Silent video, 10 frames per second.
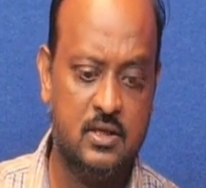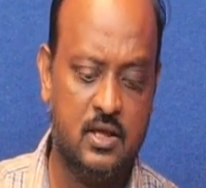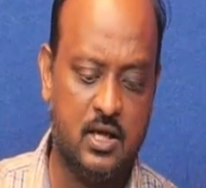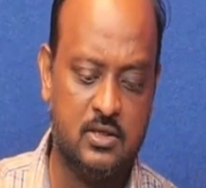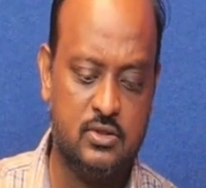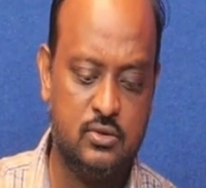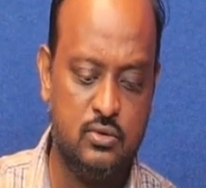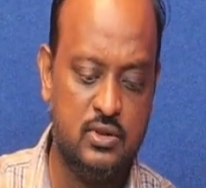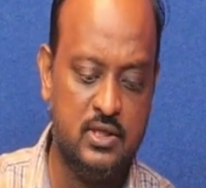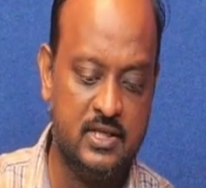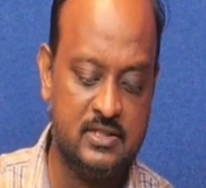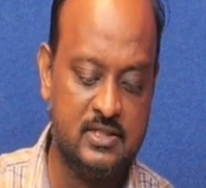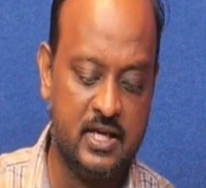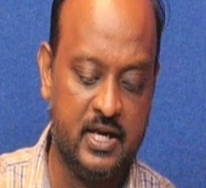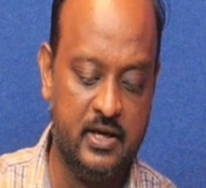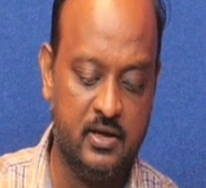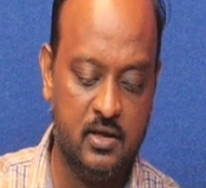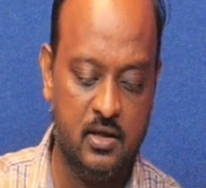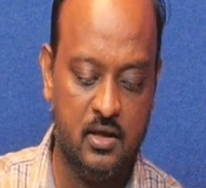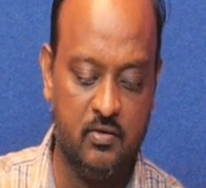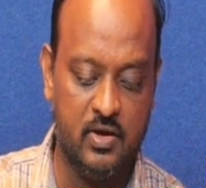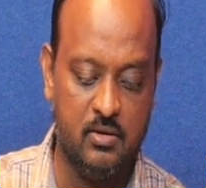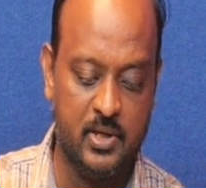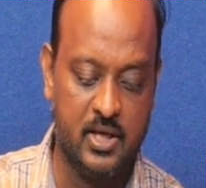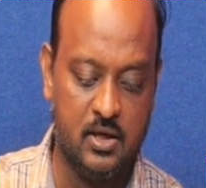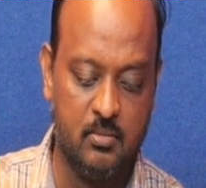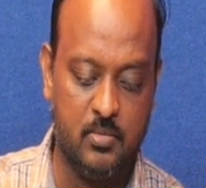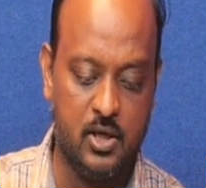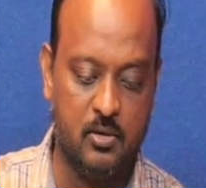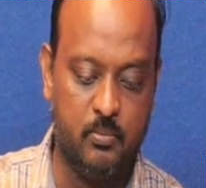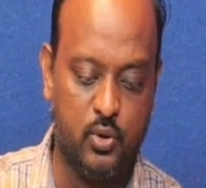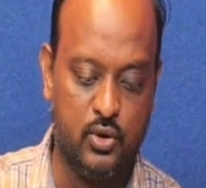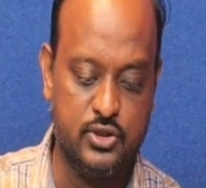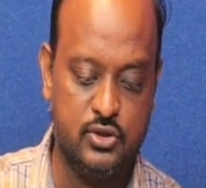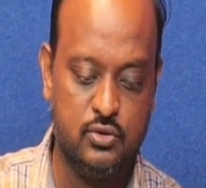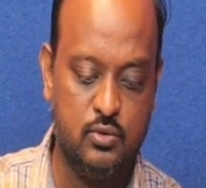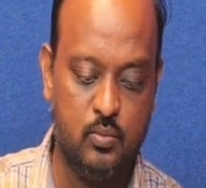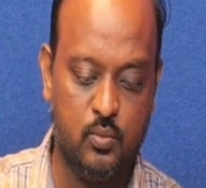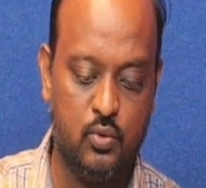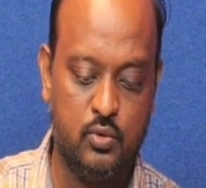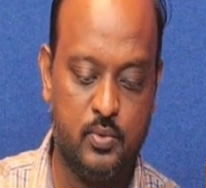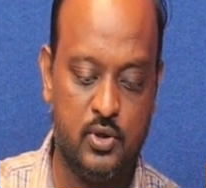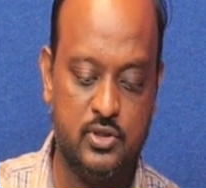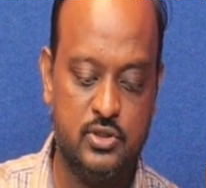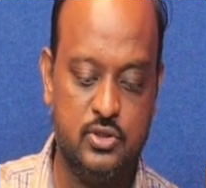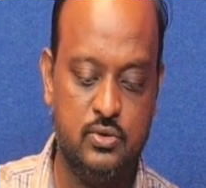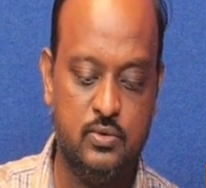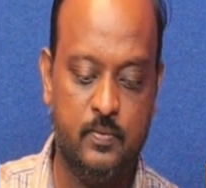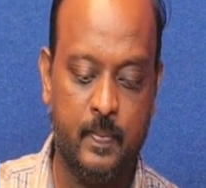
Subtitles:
and slowly inside will become positive, more positive,